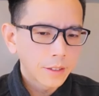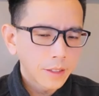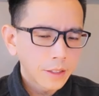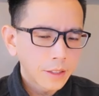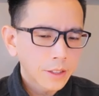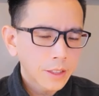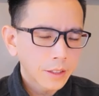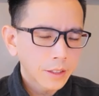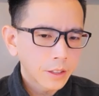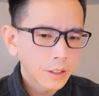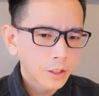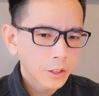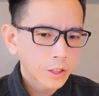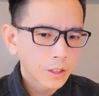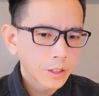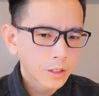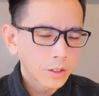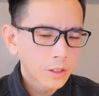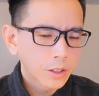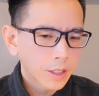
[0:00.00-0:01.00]
these
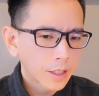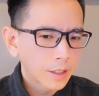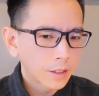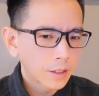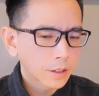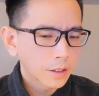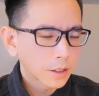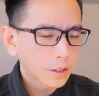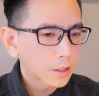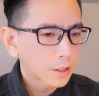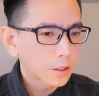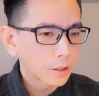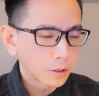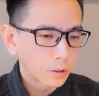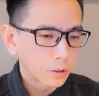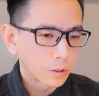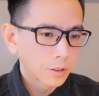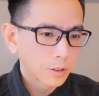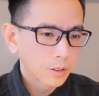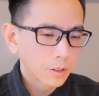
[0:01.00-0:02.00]
conditions can
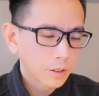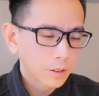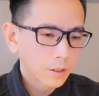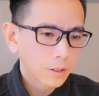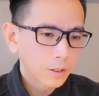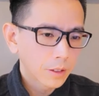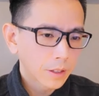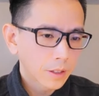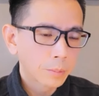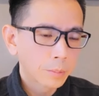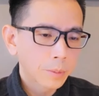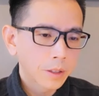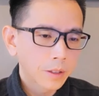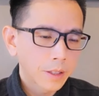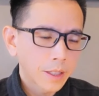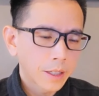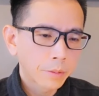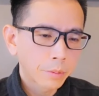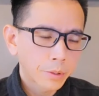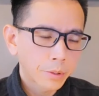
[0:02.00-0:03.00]
kill, can
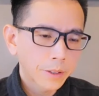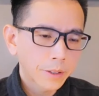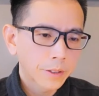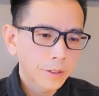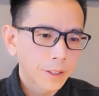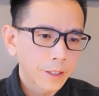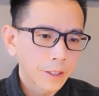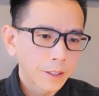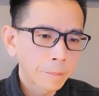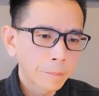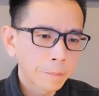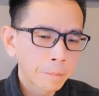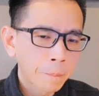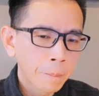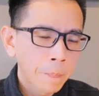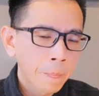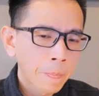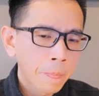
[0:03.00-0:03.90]
be life-threatening.